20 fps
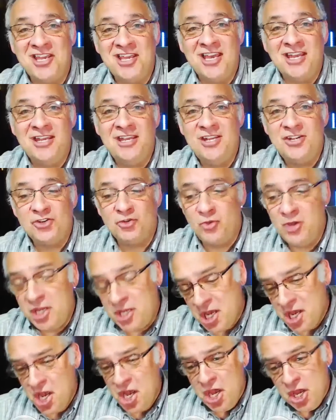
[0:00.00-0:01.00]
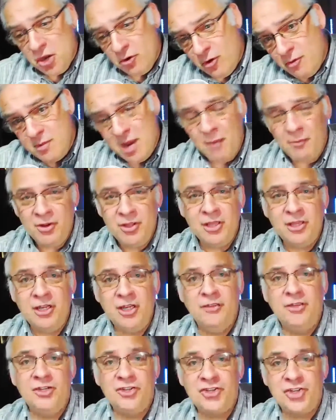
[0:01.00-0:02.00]
I get each week. You remember you
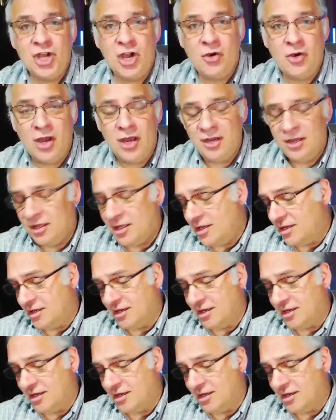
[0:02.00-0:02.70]
did the show on,